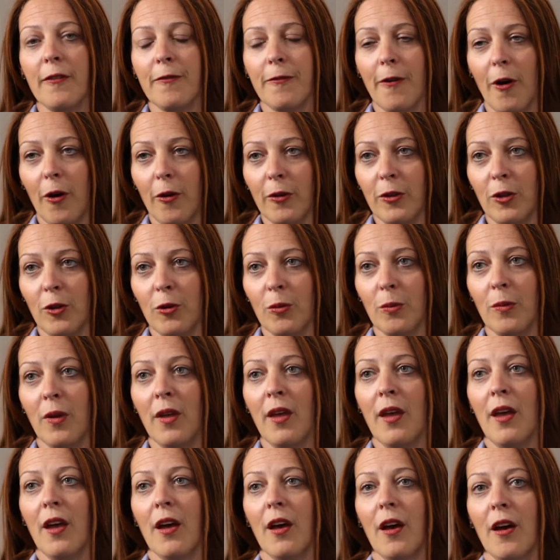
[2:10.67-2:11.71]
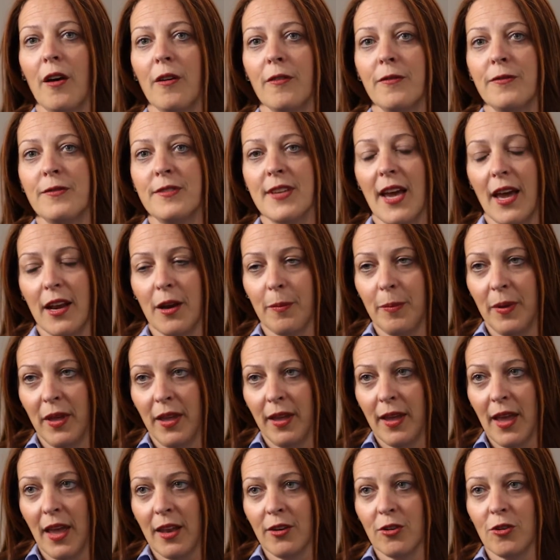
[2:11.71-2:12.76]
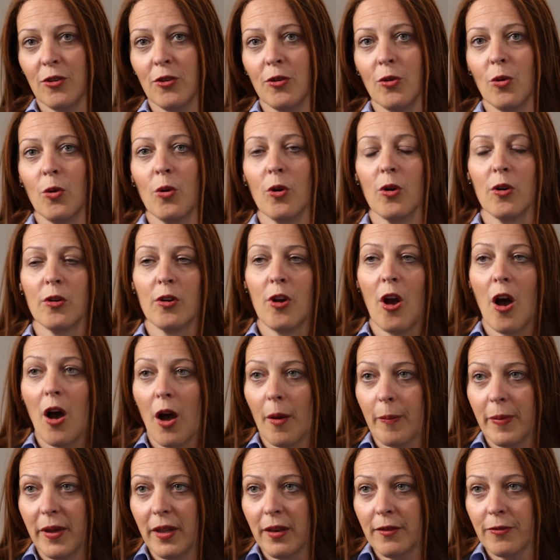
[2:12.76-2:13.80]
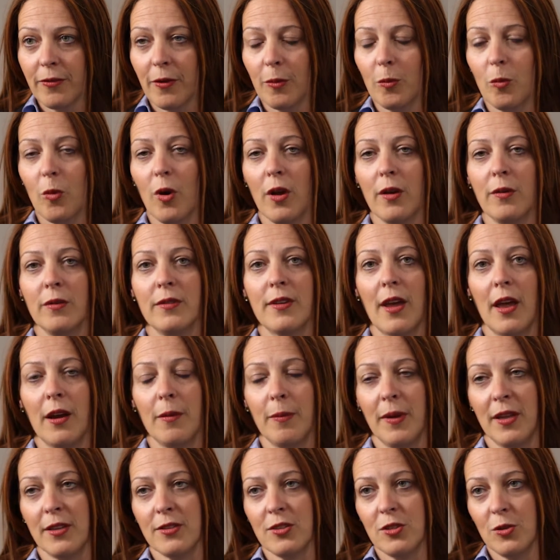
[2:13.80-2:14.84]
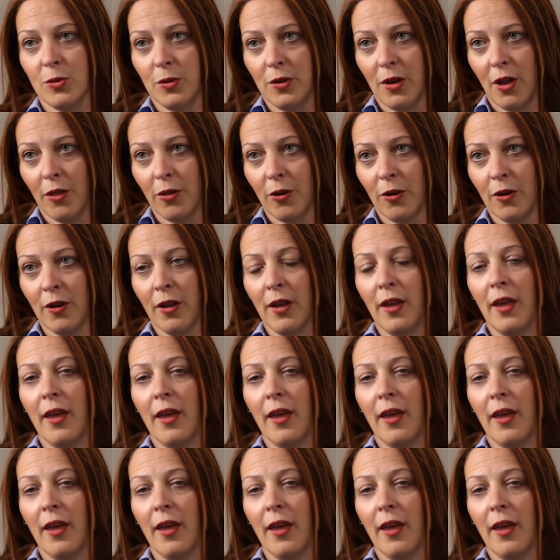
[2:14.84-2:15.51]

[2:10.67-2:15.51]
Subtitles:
volume of data being entered or copied from one database to another?